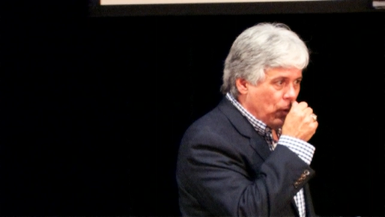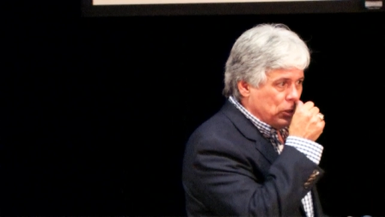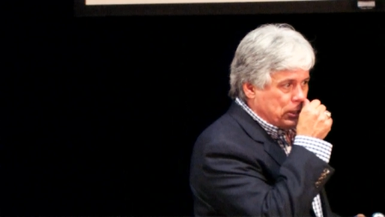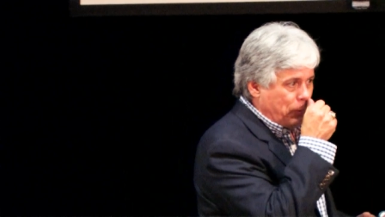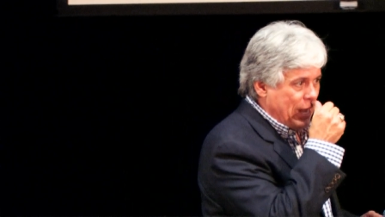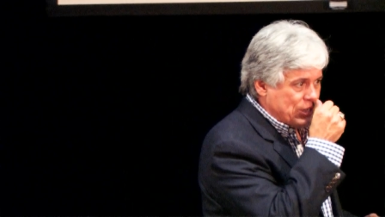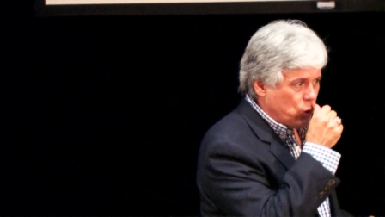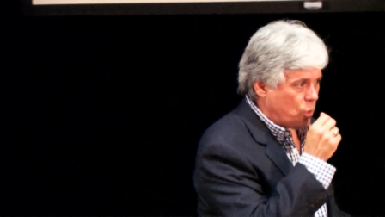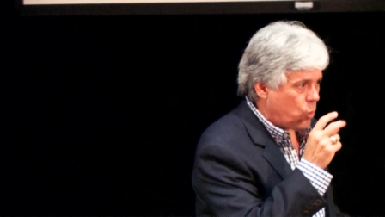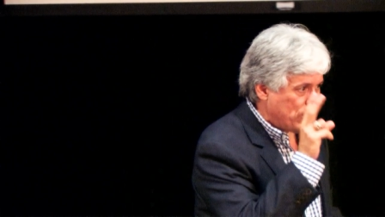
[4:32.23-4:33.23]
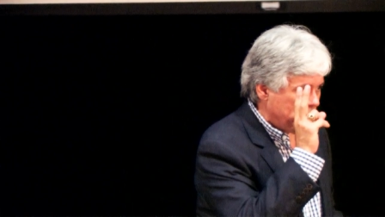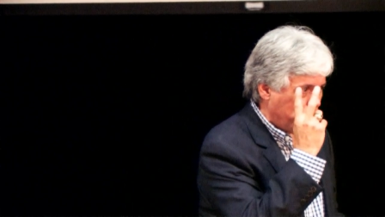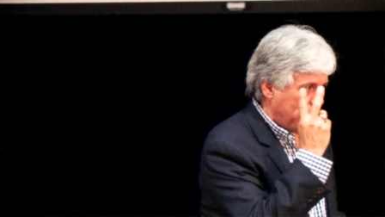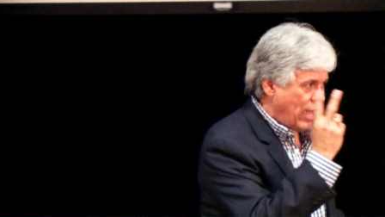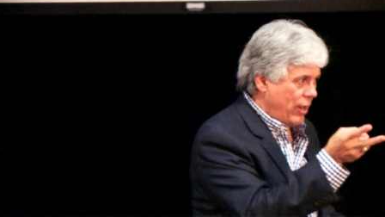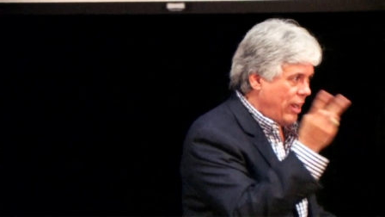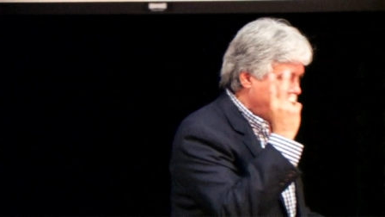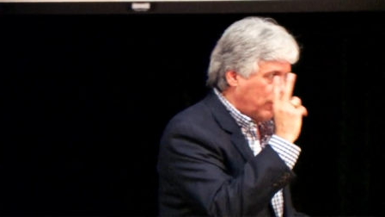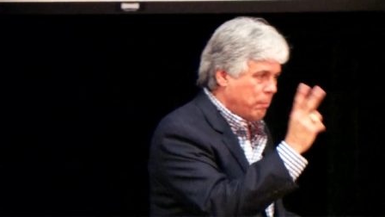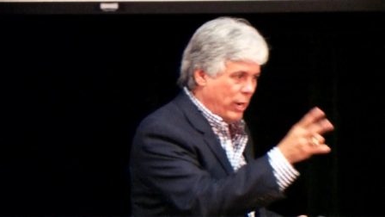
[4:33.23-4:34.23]
was somebody asking you a question without
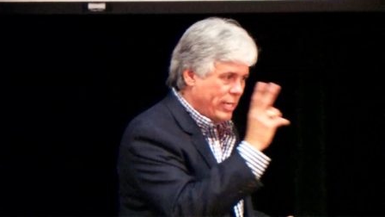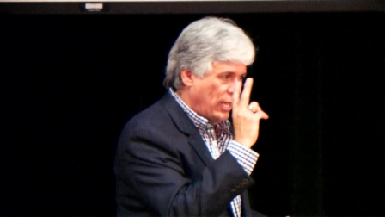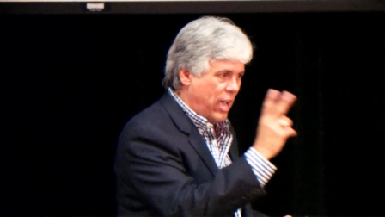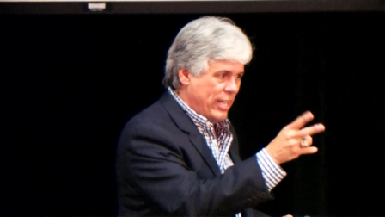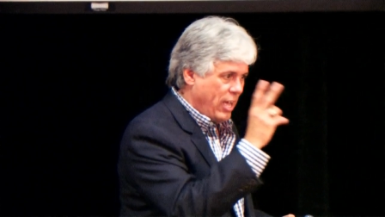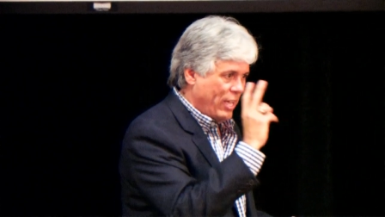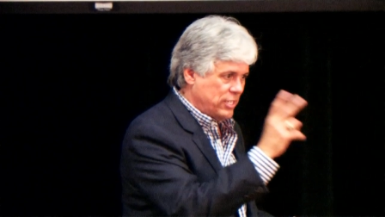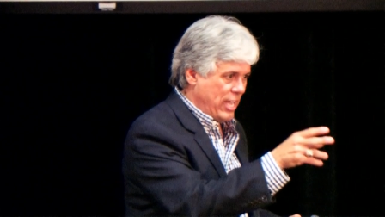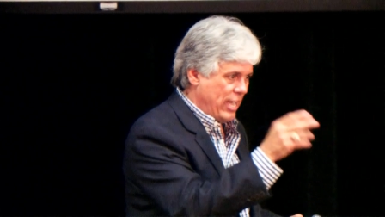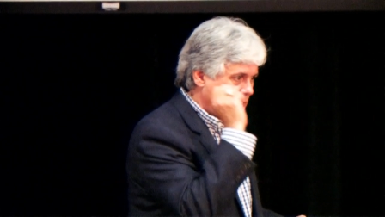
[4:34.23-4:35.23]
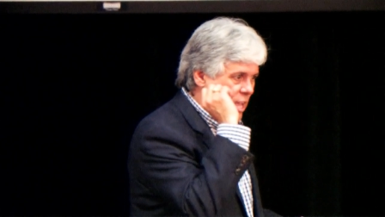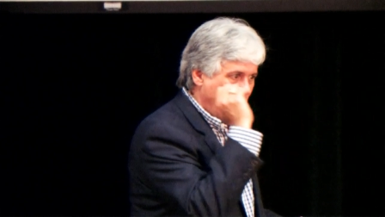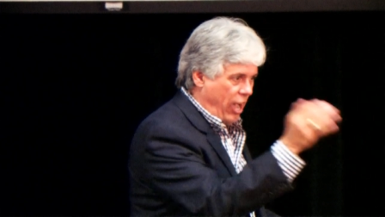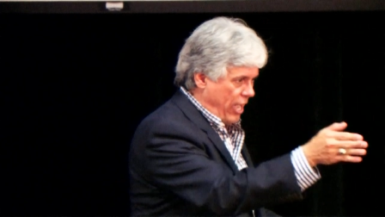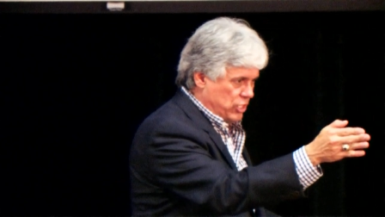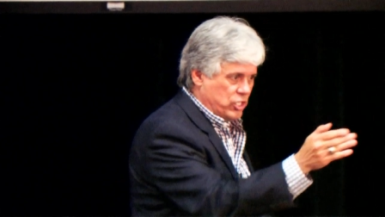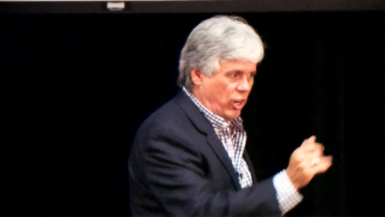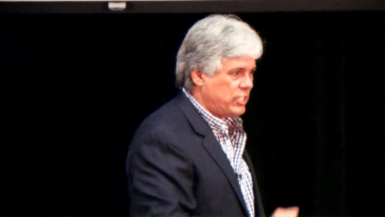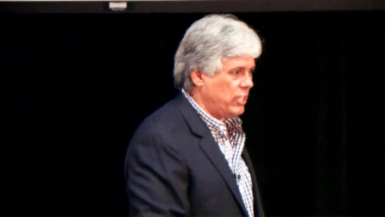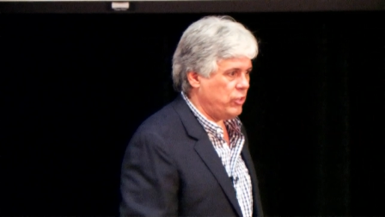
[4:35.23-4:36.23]
ever breaking eye contact. I just
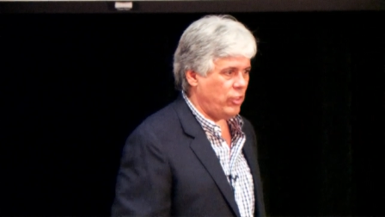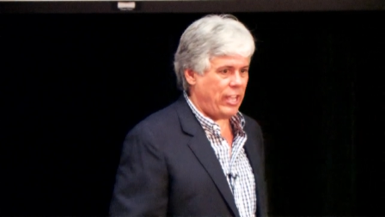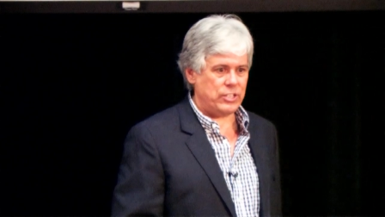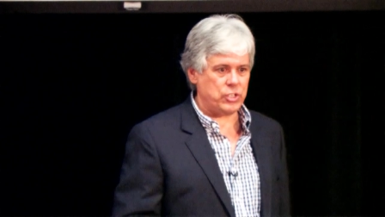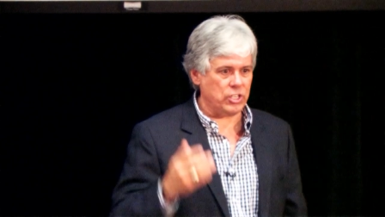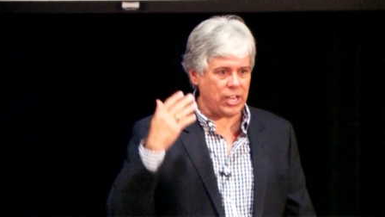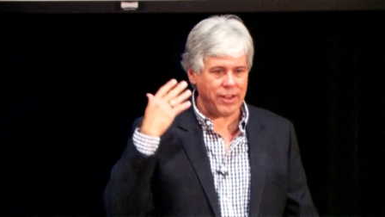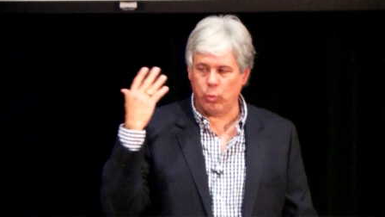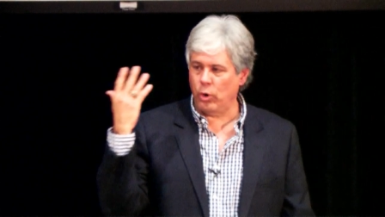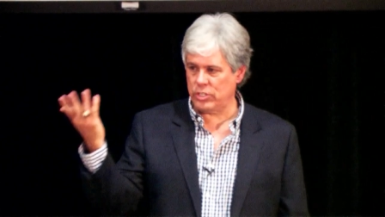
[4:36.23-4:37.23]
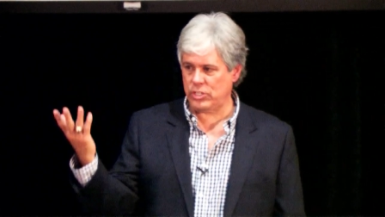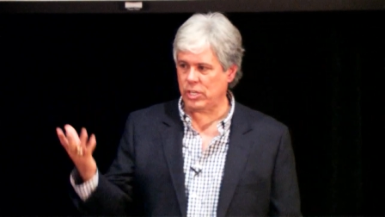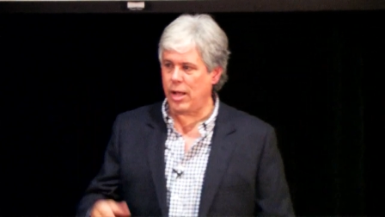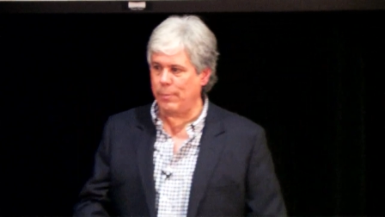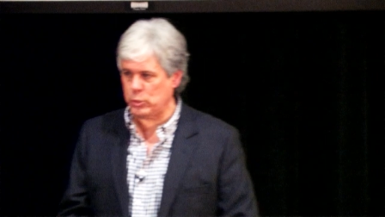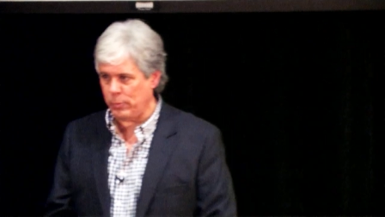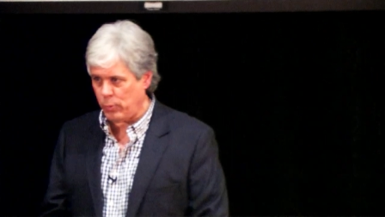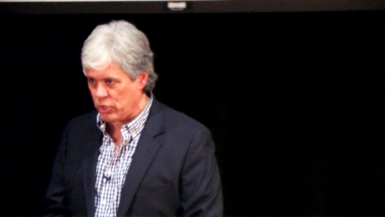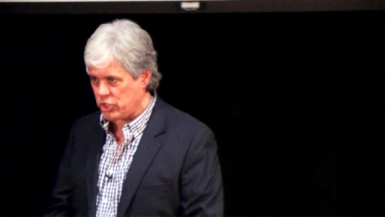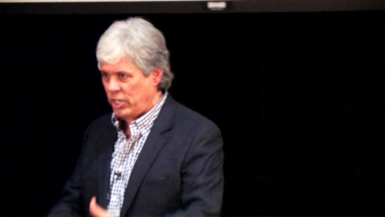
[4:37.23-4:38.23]
start telling you the answer because I've worked this accomplishment
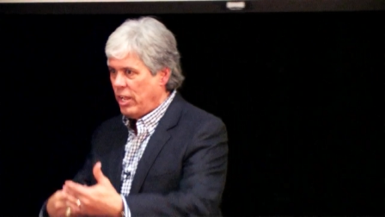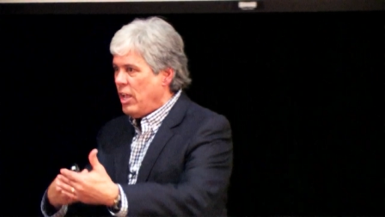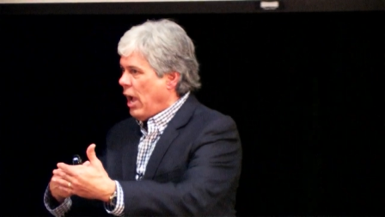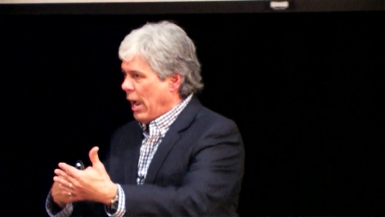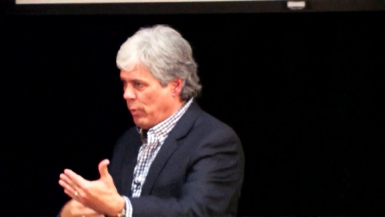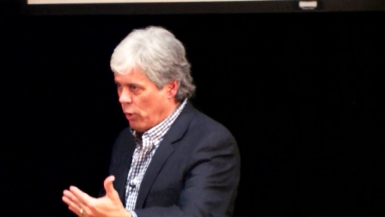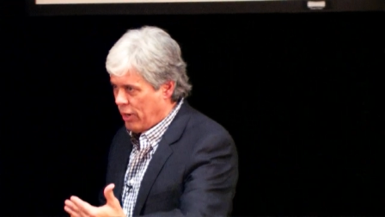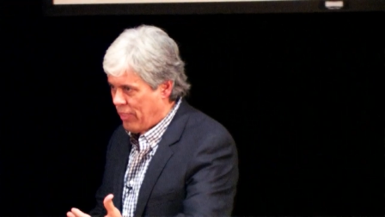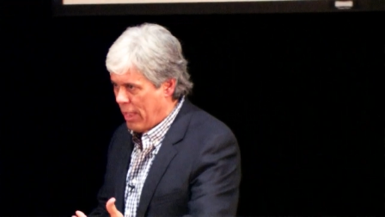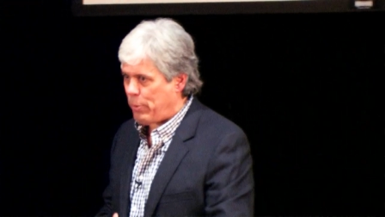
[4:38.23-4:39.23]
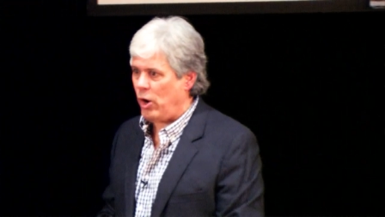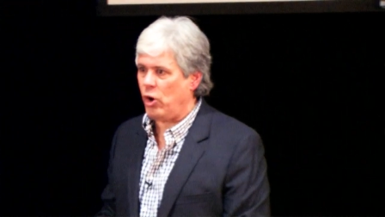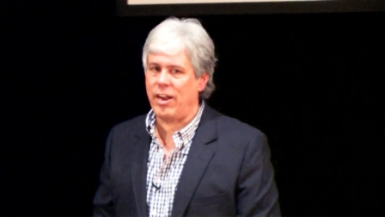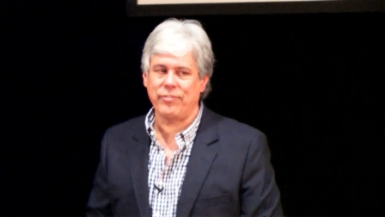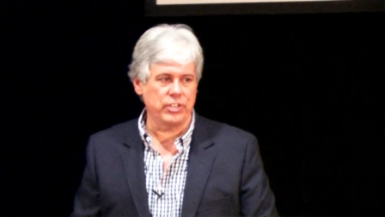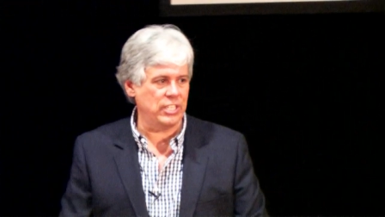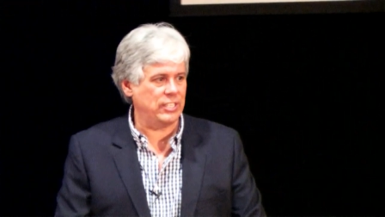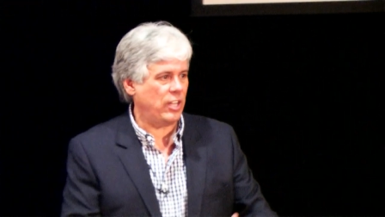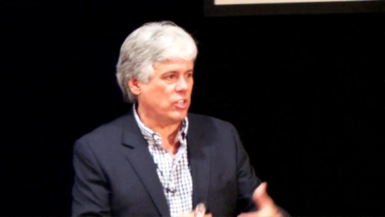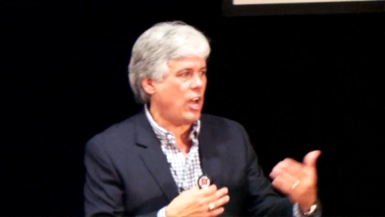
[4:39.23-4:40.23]
worksheet. I wrote out that paragraph of the details.